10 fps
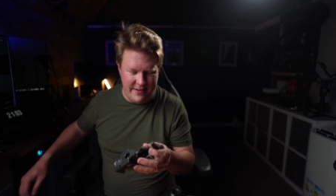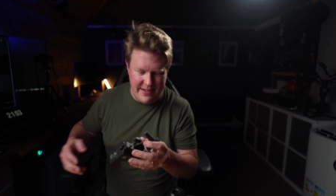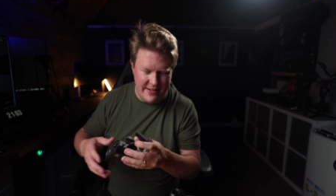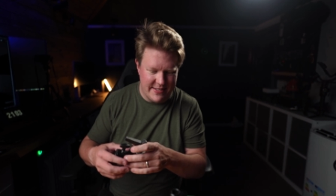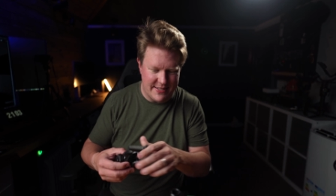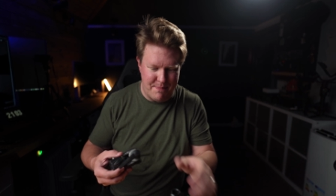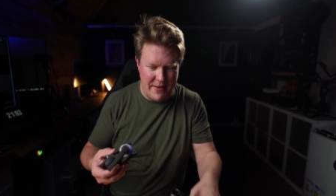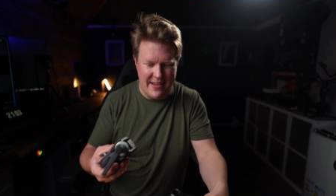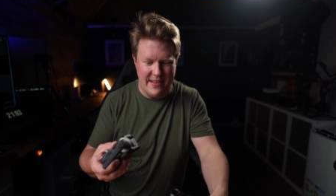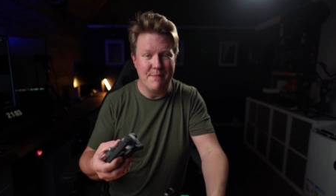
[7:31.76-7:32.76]
need a
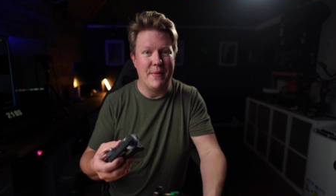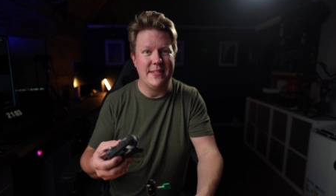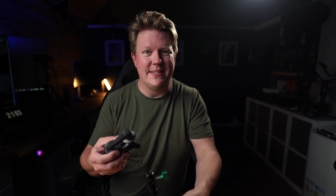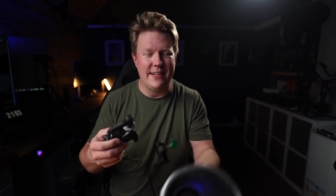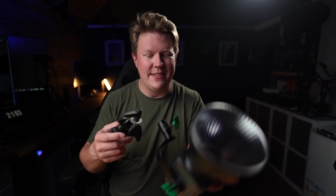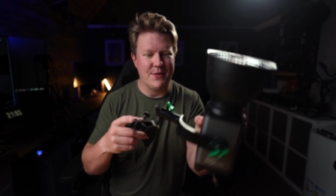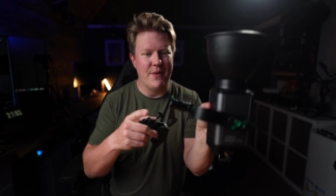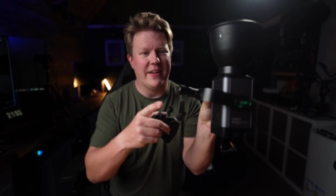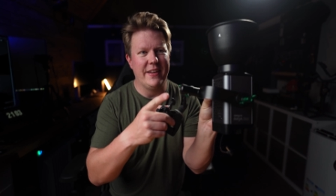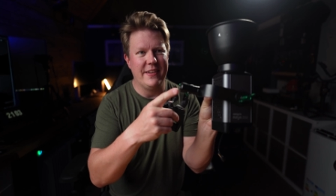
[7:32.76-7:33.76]
spigot basically, so
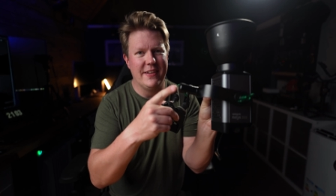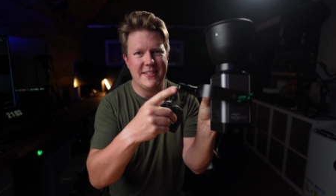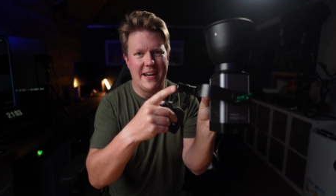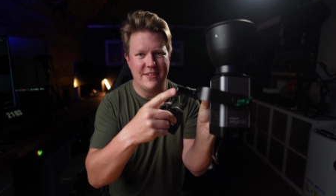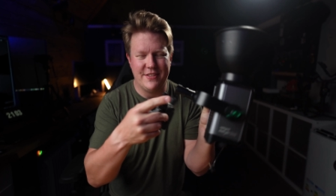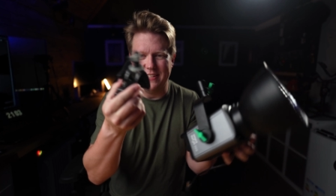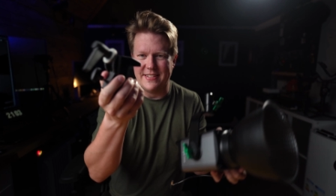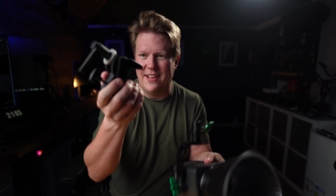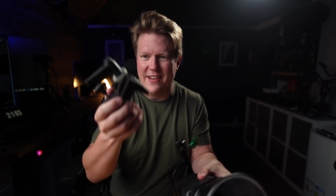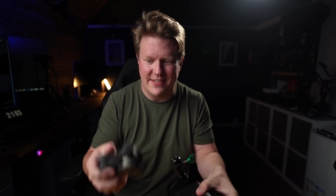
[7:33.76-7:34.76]
I can attach
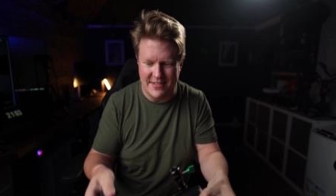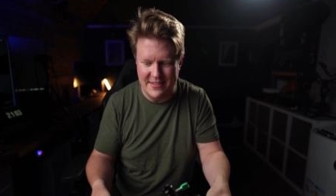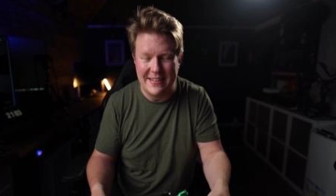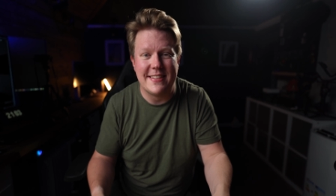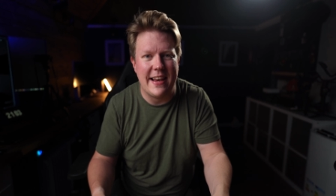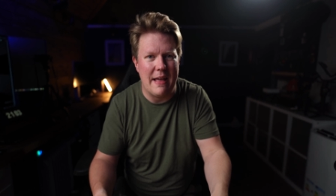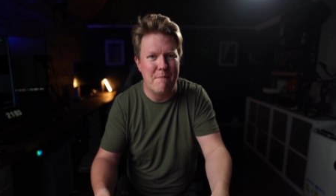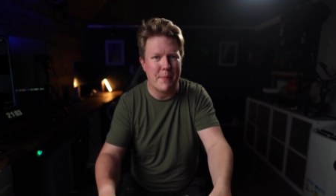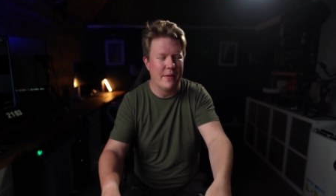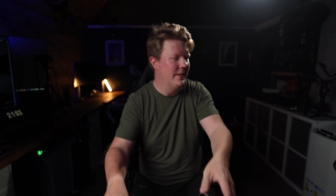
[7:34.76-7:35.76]
this light to this clamp.